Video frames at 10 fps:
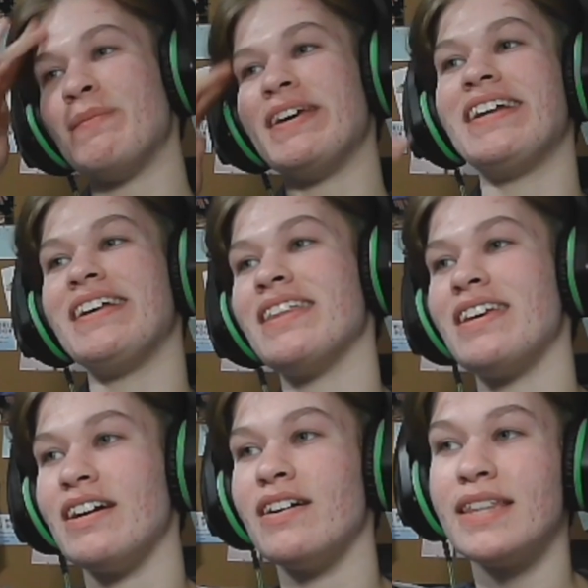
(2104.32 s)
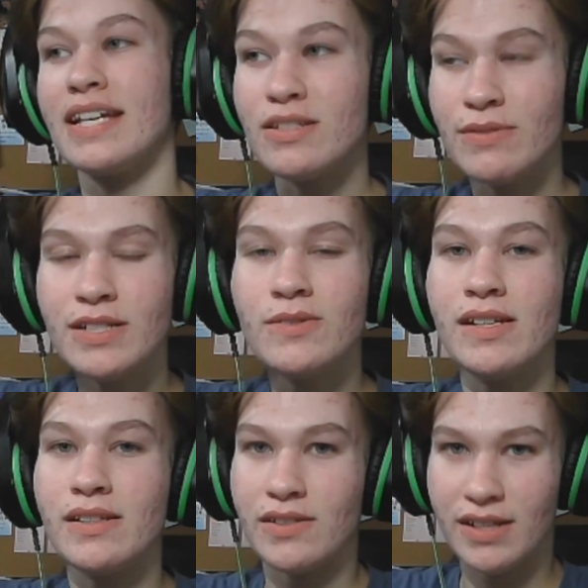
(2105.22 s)
beginning of the year that
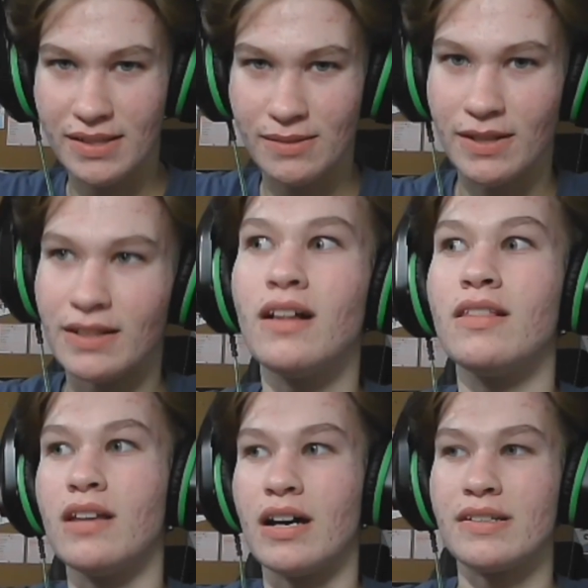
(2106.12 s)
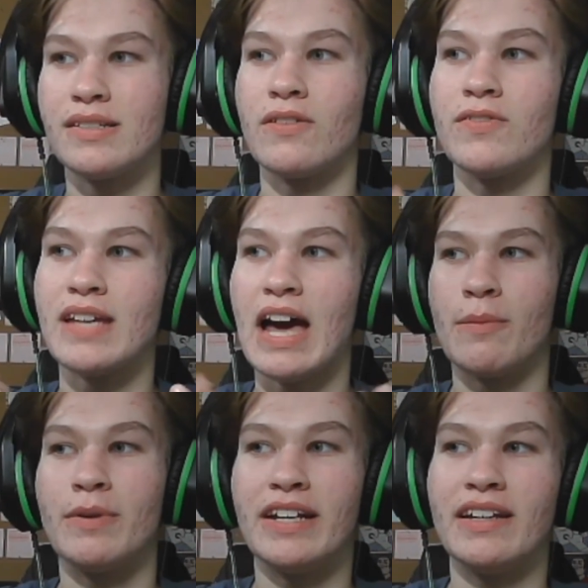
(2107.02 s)
2023 is when a lot of stuff is
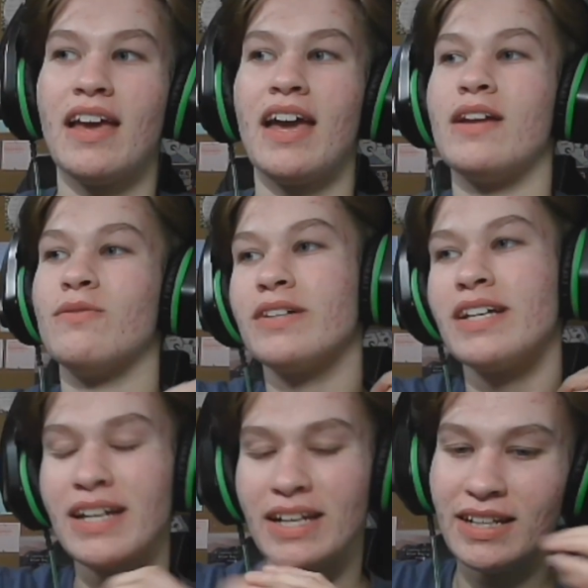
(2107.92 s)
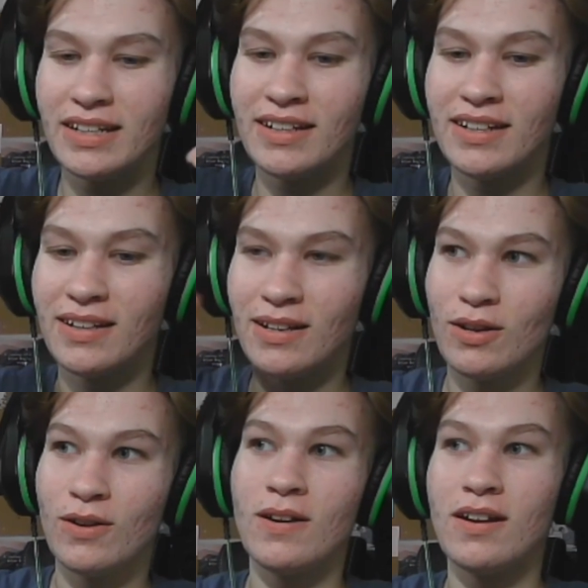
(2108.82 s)
happening and we're getting
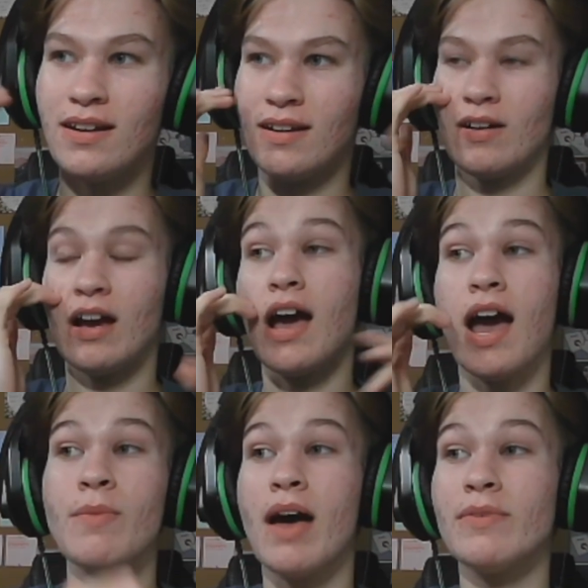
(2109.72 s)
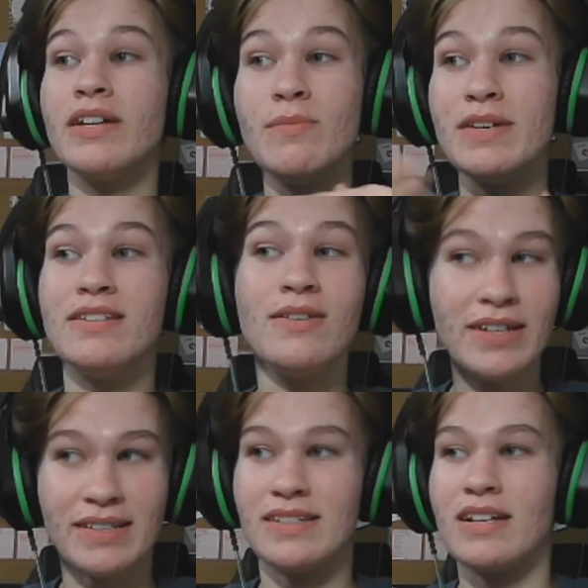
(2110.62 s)
I'm I'm going to be
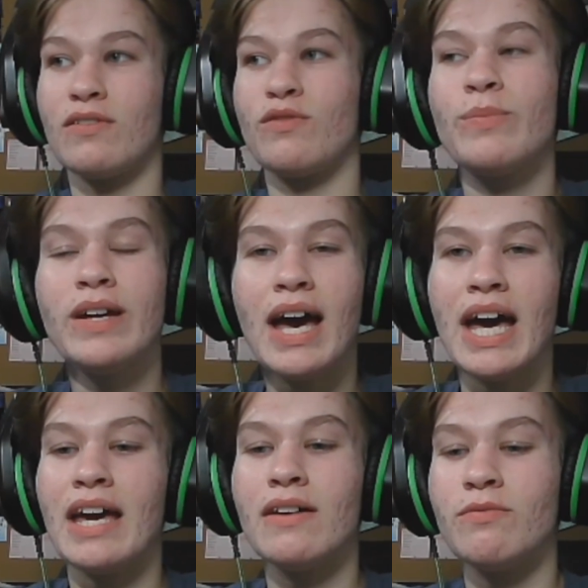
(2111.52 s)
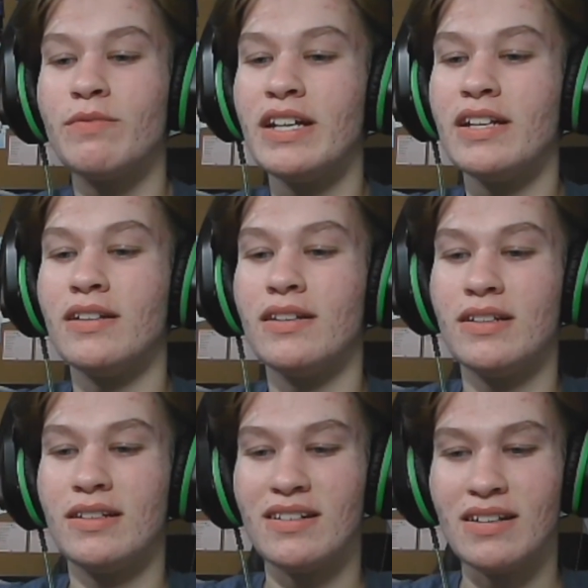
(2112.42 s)
doing stuff, but I have been
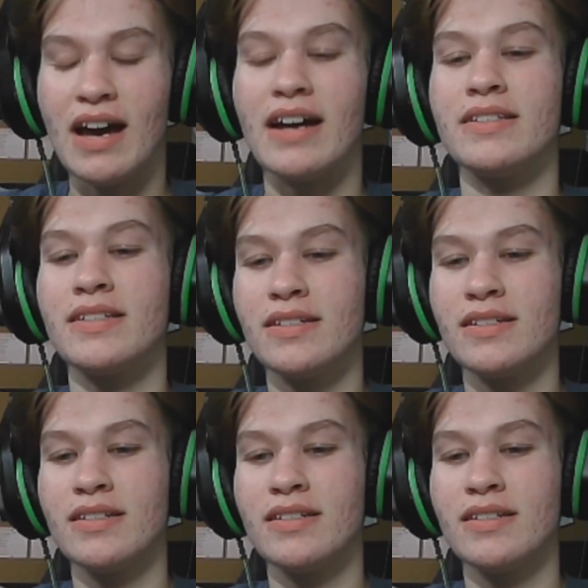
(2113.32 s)
not